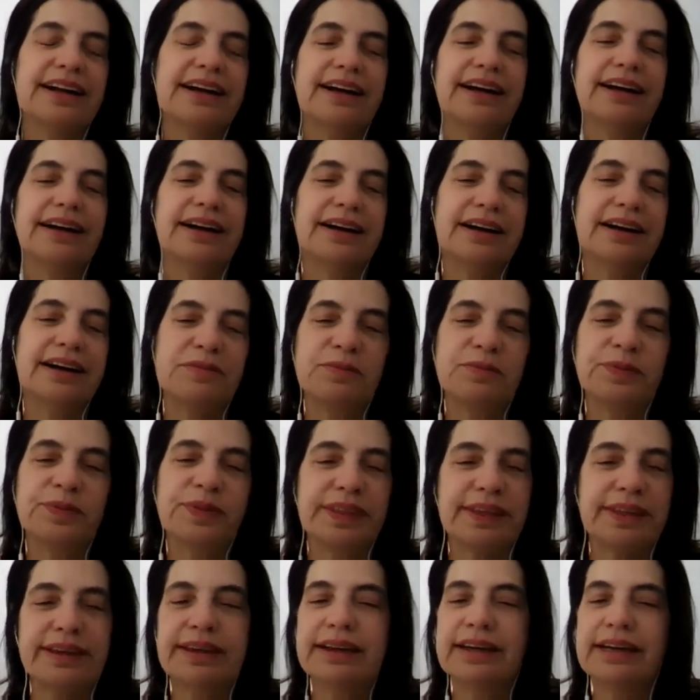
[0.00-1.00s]

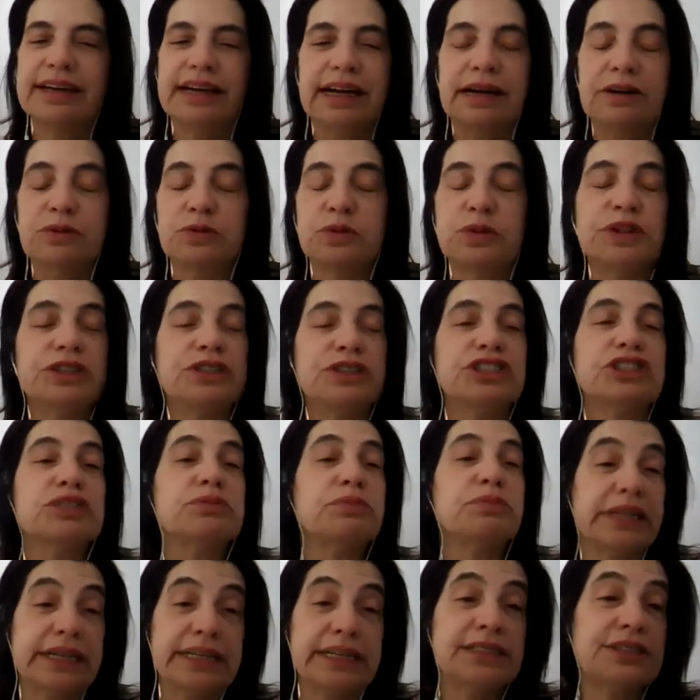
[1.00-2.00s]
We're just
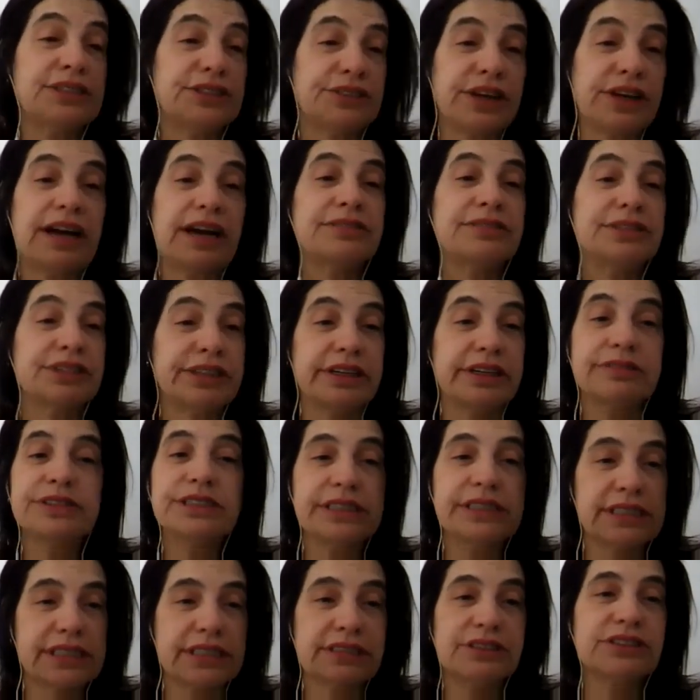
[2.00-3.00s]
blessed to have her
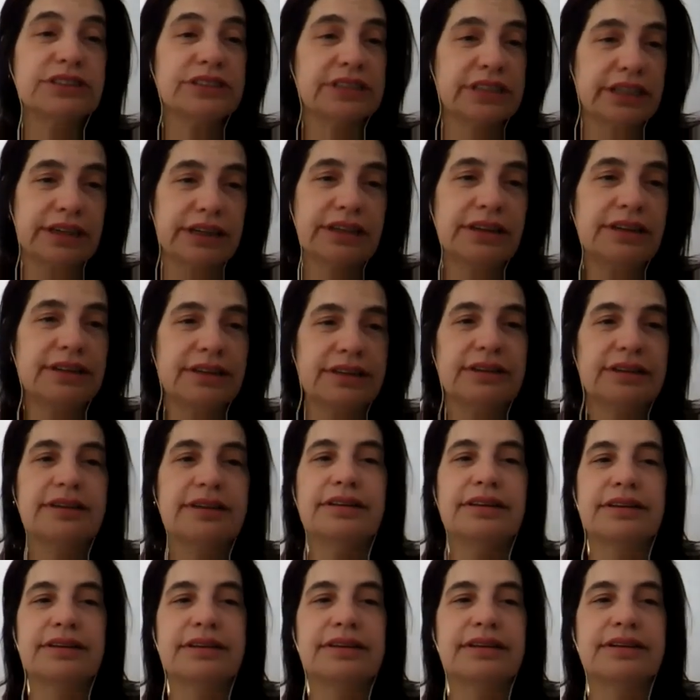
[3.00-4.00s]
every single day,
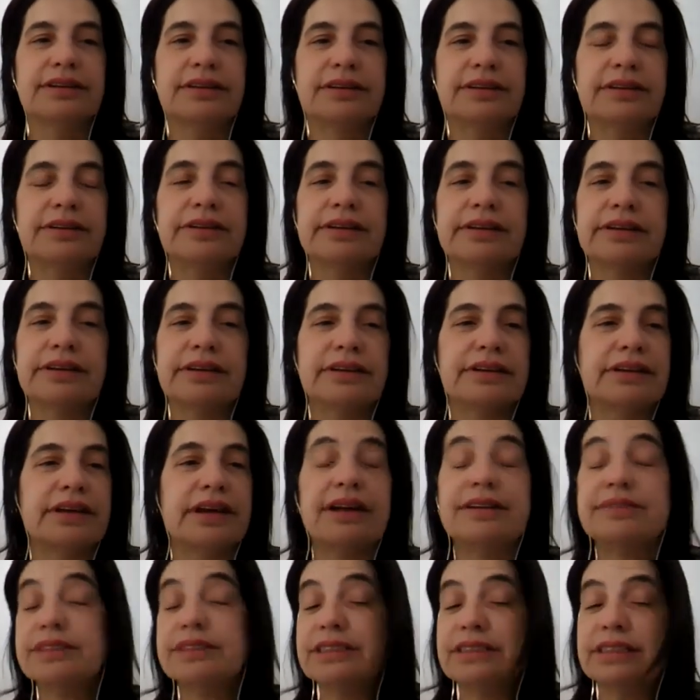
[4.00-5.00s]
and
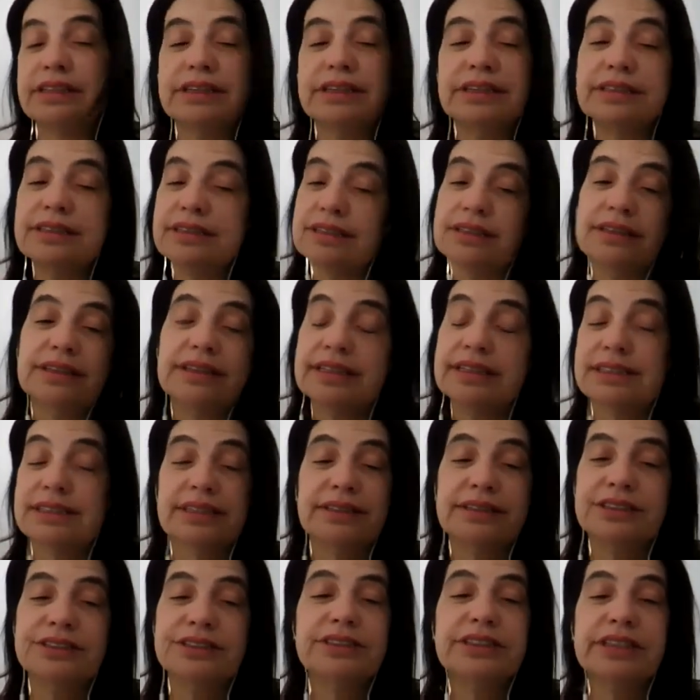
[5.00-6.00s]
every day it's
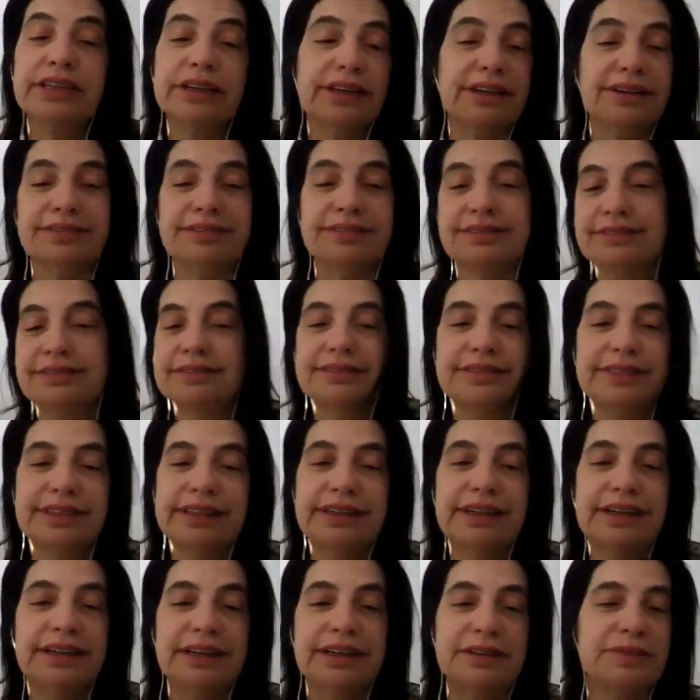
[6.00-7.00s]
a new day.
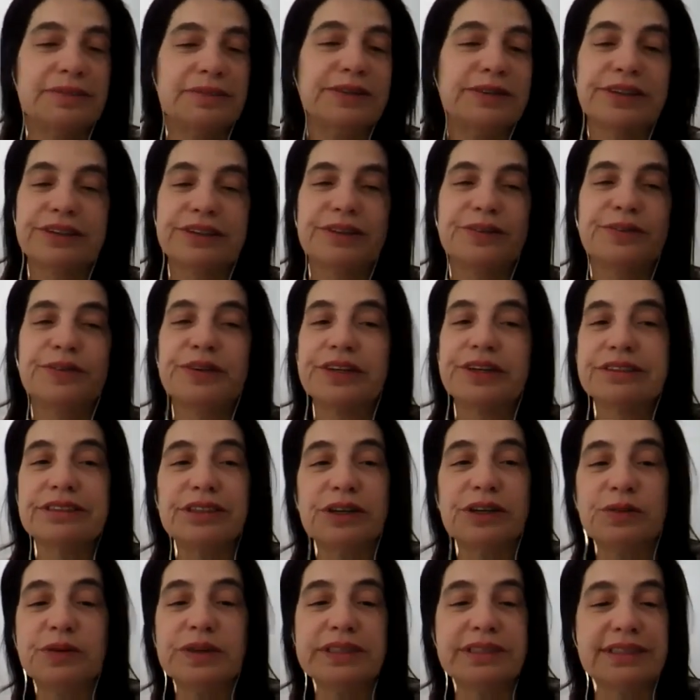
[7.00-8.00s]
We don't
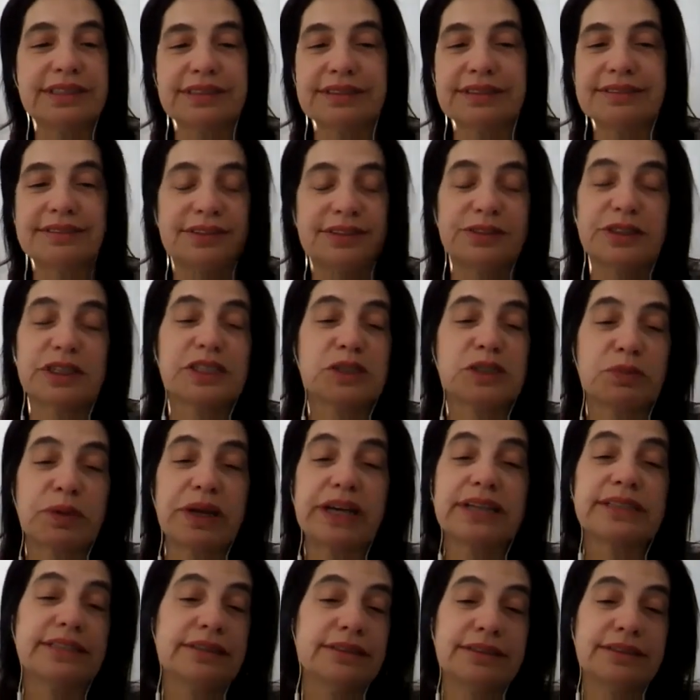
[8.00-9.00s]
know what's to
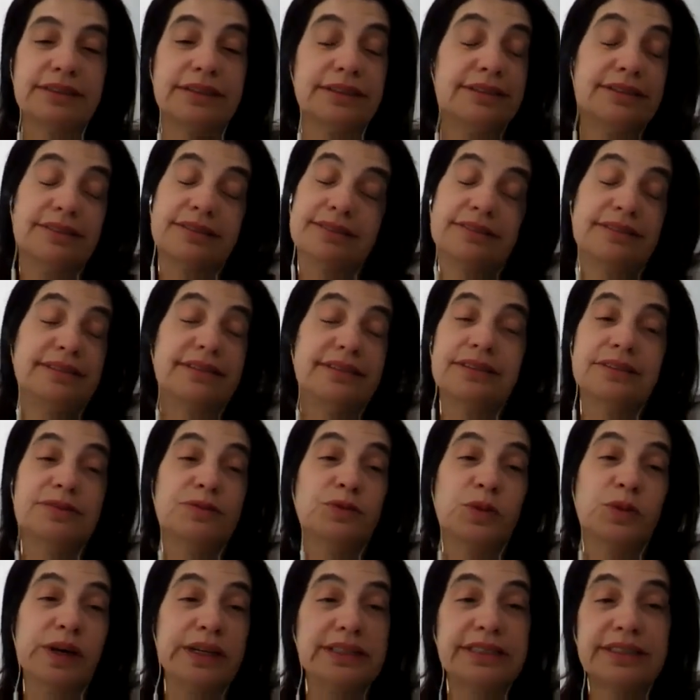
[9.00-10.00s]
expect in
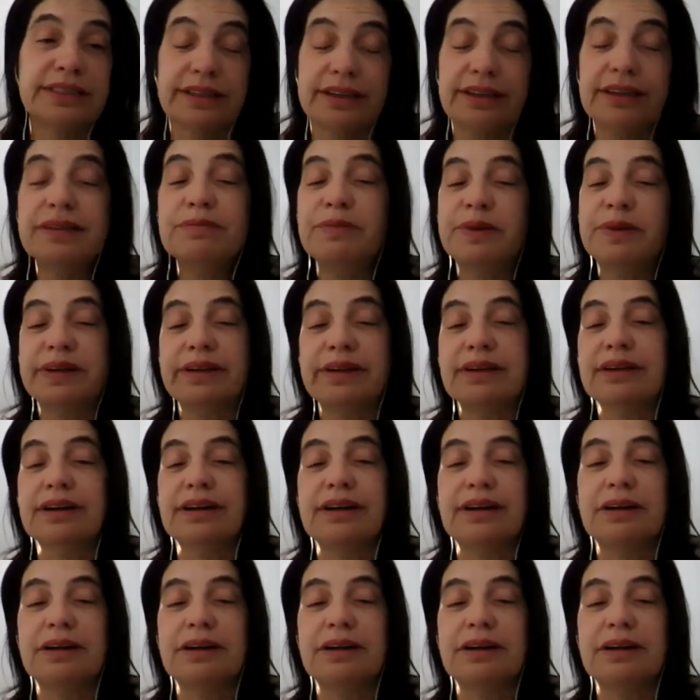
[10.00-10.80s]
one day, but